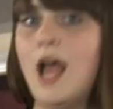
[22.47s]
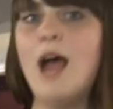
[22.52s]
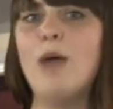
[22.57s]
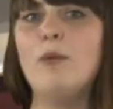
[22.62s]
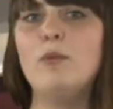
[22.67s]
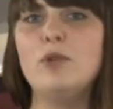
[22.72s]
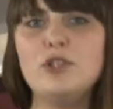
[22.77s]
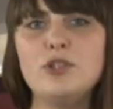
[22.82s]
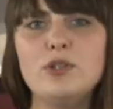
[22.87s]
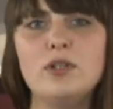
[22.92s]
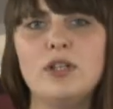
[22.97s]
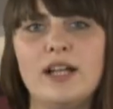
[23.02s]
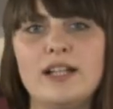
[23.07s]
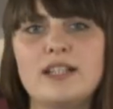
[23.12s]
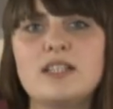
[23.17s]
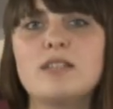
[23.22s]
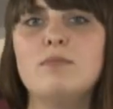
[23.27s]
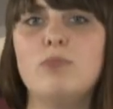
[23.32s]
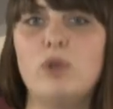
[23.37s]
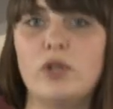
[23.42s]
And would you
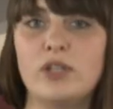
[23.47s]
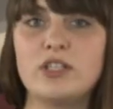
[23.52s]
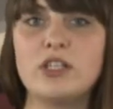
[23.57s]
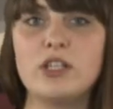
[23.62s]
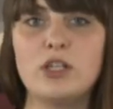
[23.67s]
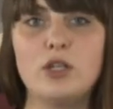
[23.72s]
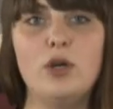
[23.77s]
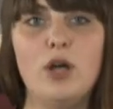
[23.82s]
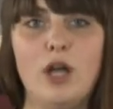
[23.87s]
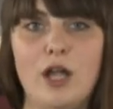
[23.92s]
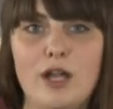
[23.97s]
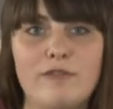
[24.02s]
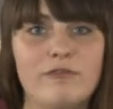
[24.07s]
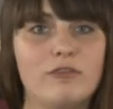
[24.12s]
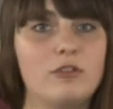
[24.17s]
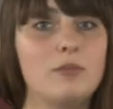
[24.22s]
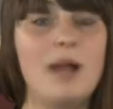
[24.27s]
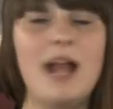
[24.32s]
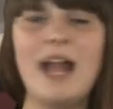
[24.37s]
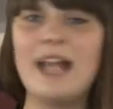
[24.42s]
like to monitor your home
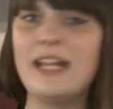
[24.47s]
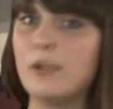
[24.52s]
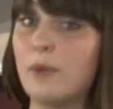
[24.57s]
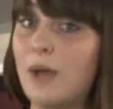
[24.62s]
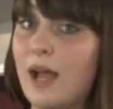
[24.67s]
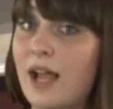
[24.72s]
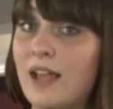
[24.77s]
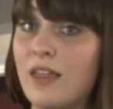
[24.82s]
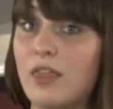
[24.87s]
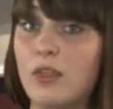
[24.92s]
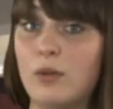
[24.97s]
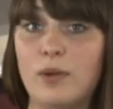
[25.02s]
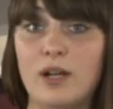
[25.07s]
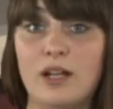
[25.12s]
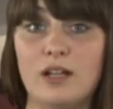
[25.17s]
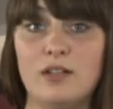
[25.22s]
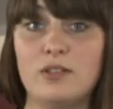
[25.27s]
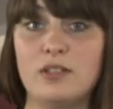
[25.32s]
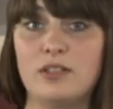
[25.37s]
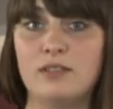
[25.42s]
from anywhere in the
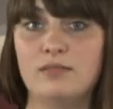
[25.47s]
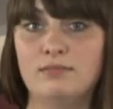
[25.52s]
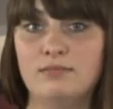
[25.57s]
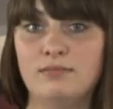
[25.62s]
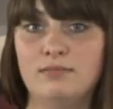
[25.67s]
world?